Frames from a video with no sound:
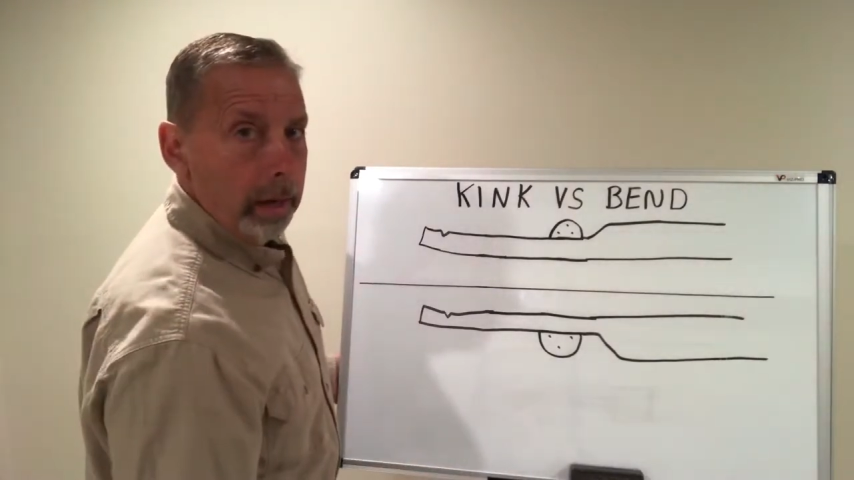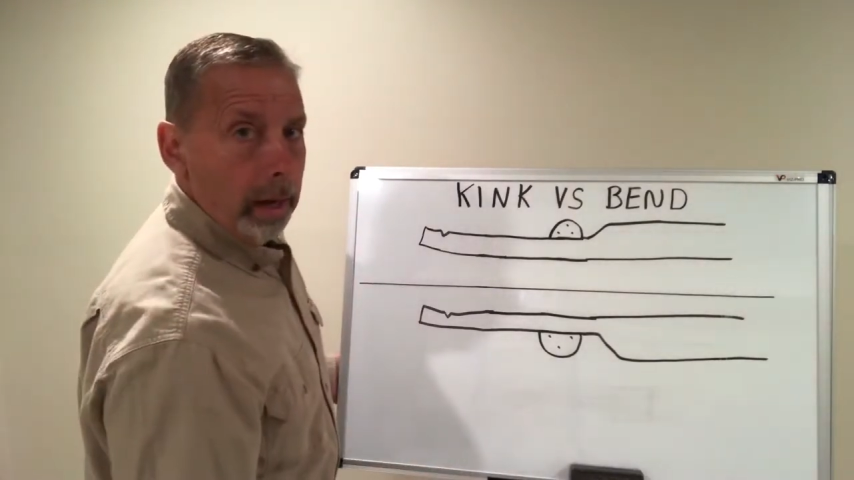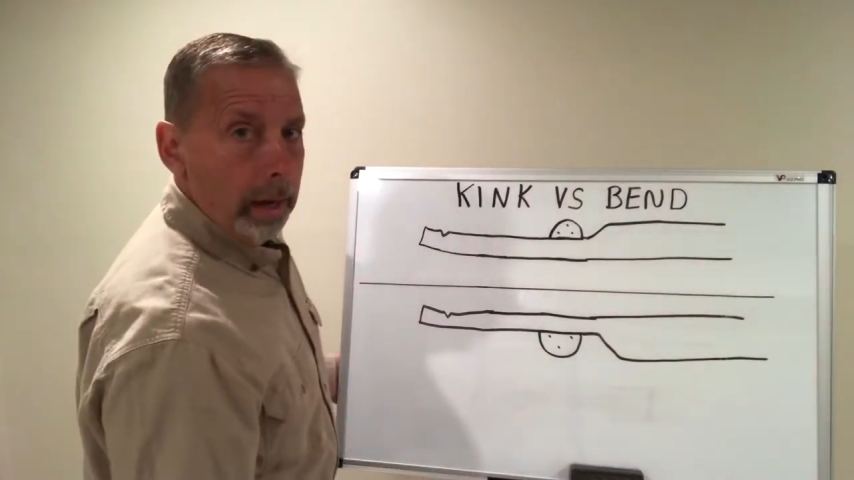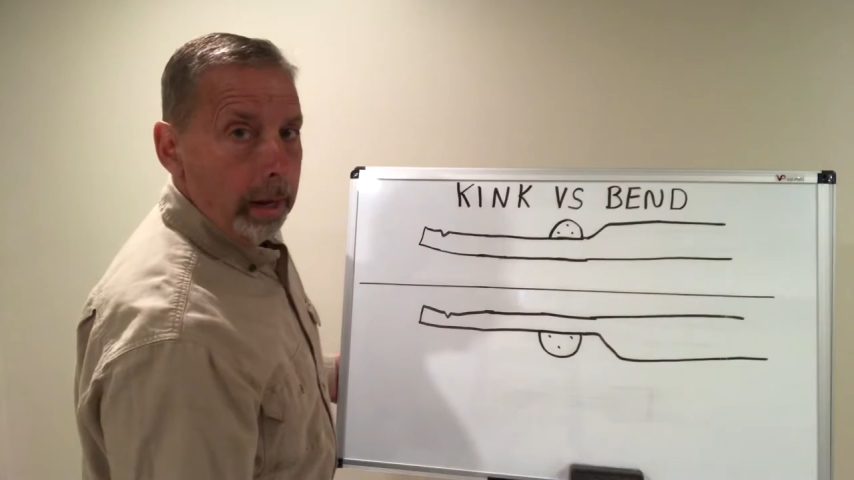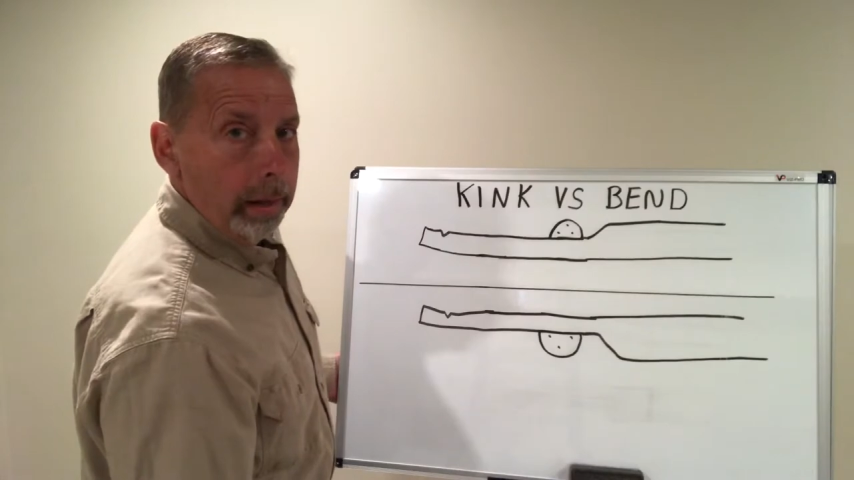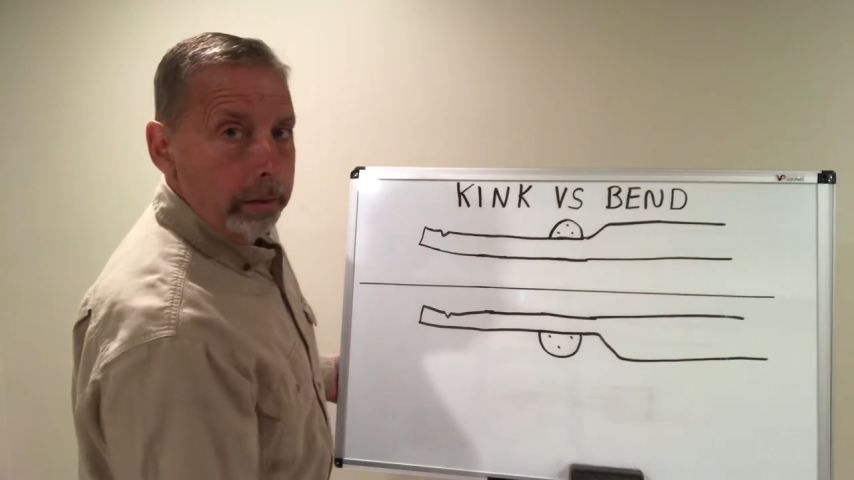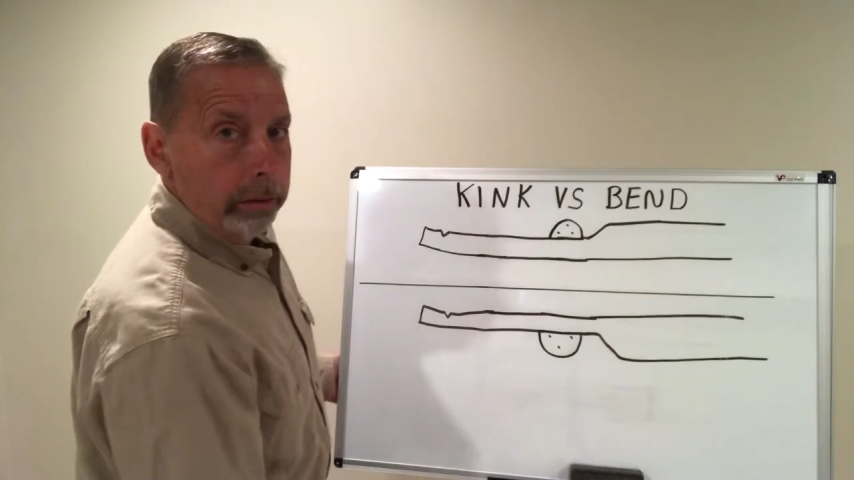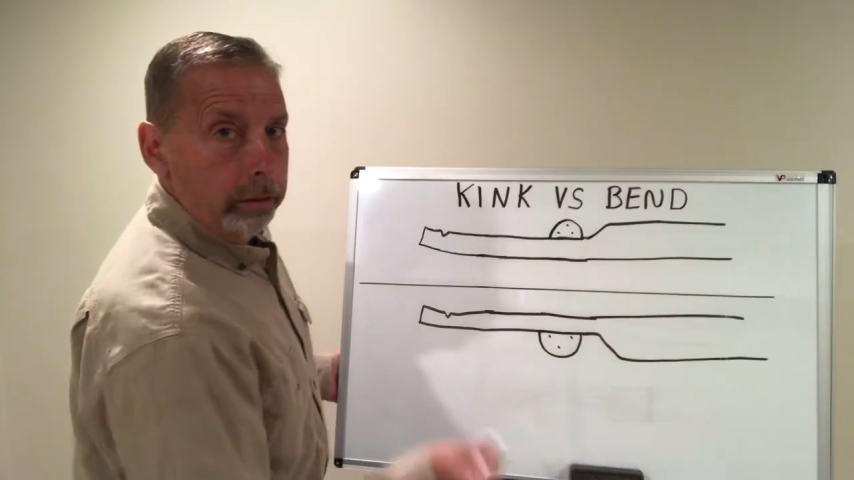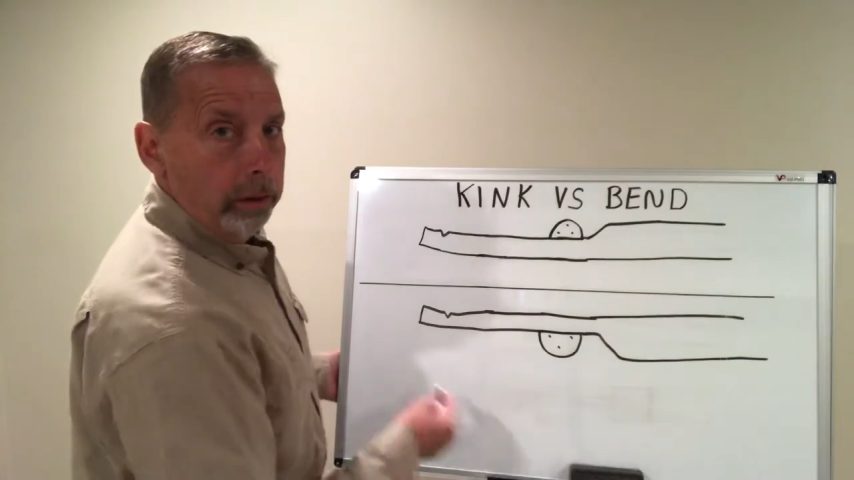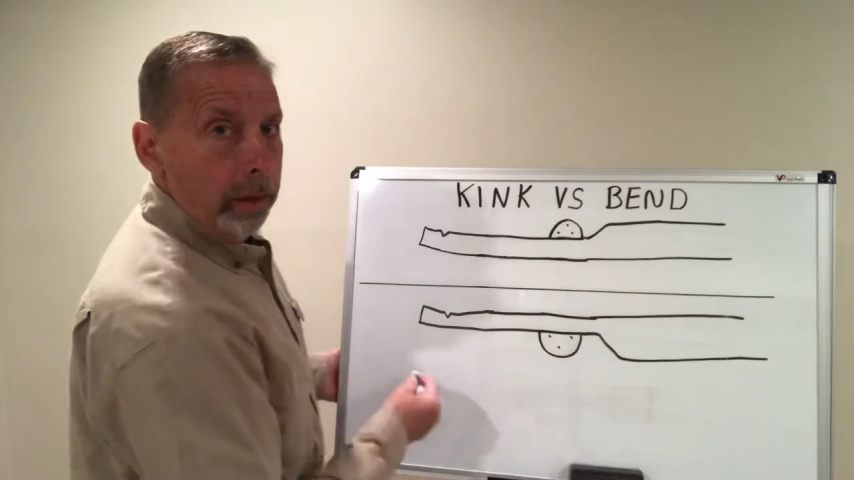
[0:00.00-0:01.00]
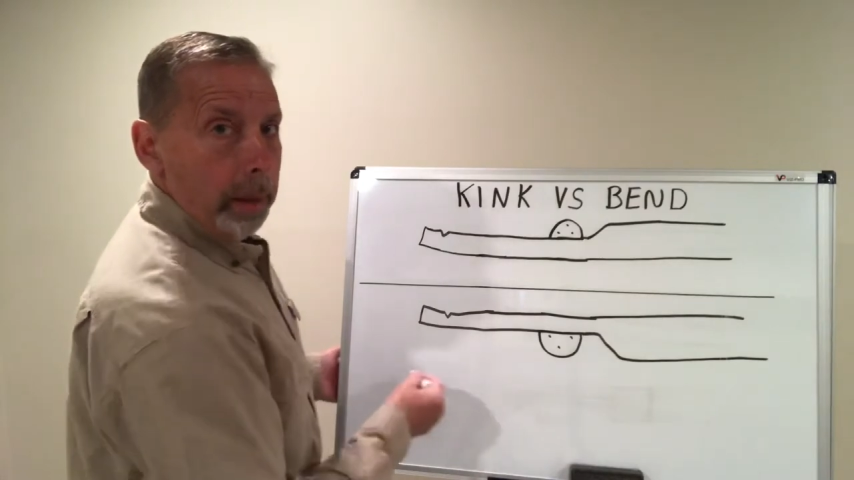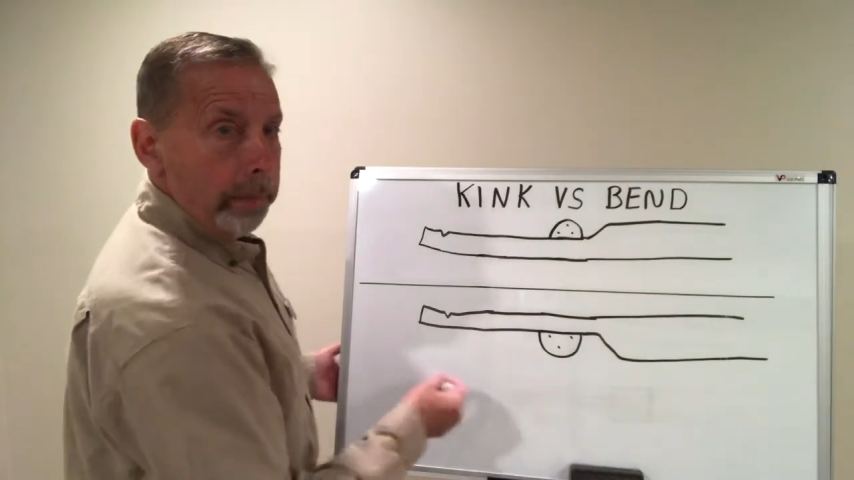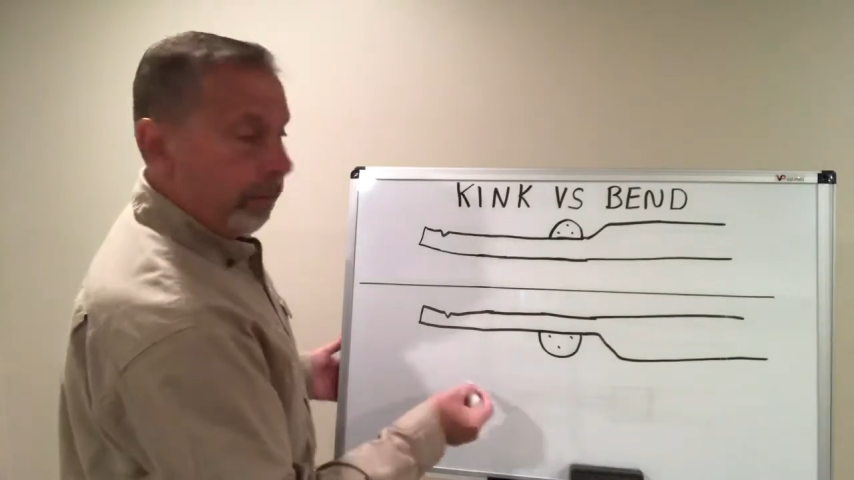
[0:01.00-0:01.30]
uh, GM